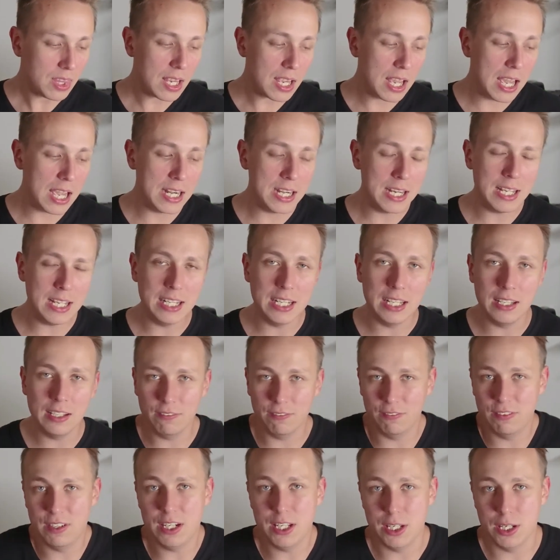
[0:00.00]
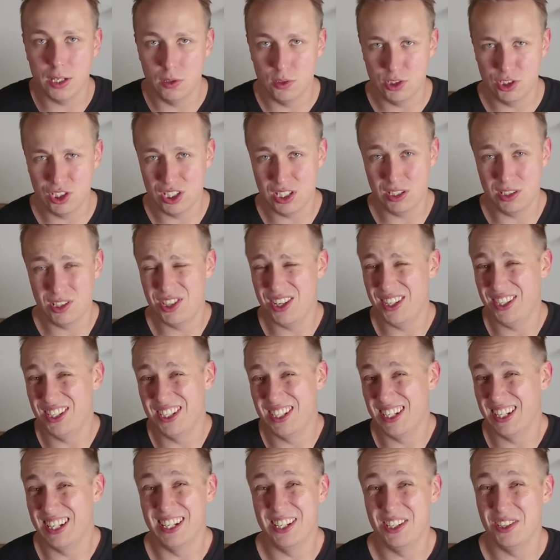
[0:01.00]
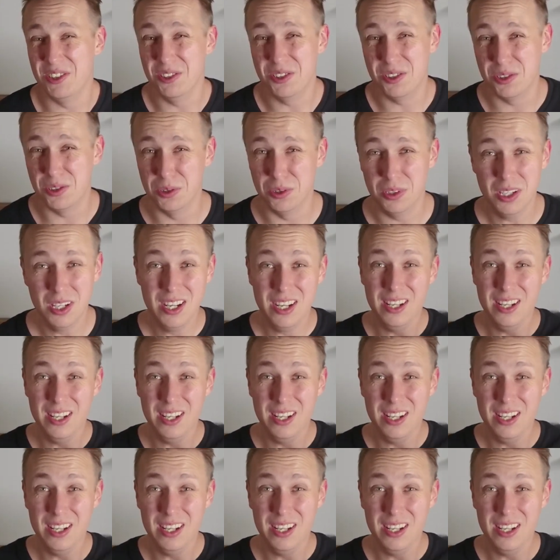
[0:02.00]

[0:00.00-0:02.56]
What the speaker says: And then video is just something you have to get used to.